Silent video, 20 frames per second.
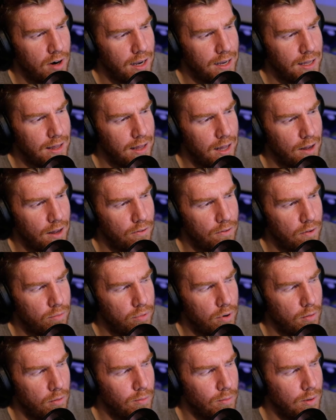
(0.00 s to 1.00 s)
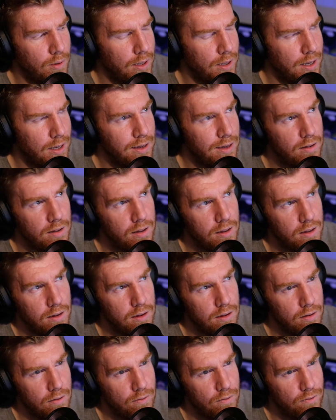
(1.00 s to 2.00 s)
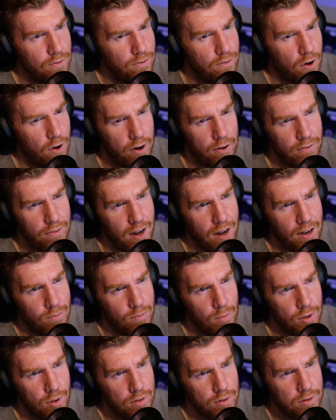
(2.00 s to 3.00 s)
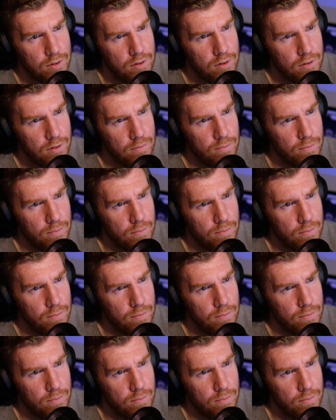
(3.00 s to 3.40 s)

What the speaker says: that for probably 4 or 5 months,